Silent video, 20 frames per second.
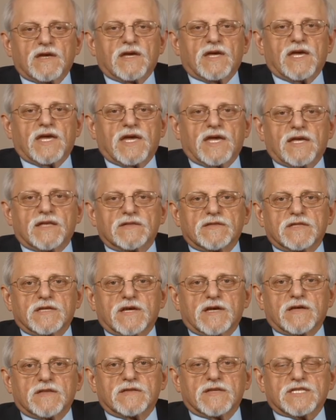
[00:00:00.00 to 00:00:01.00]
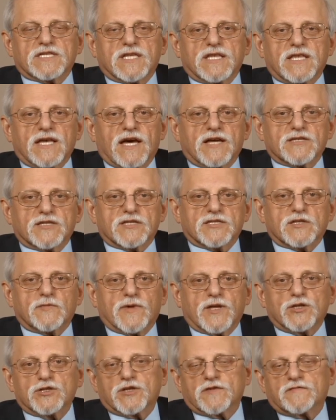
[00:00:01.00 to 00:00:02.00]
And uh, this allows us to
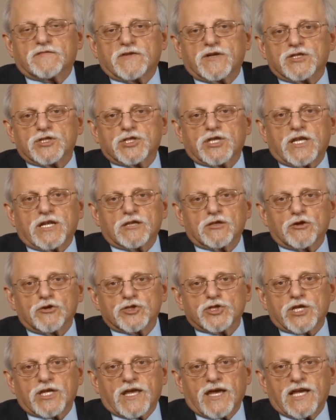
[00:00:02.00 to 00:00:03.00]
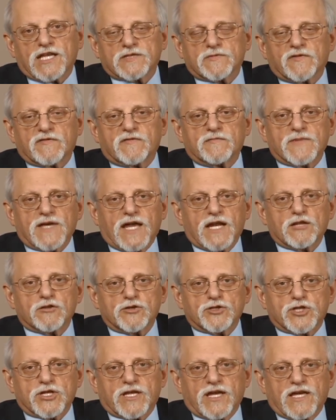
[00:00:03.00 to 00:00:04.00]
better differentiate allergic asthma from non
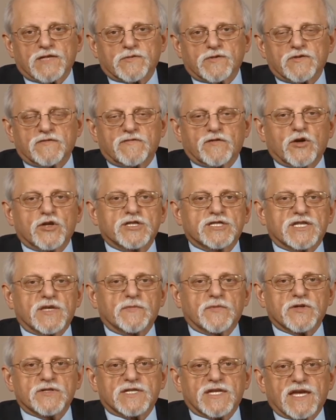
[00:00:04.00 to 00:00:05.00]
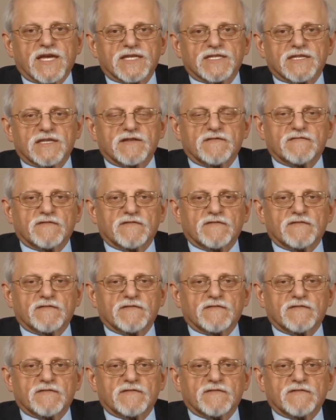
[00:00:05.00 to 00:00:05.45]
allergic asthma with a very simple test at a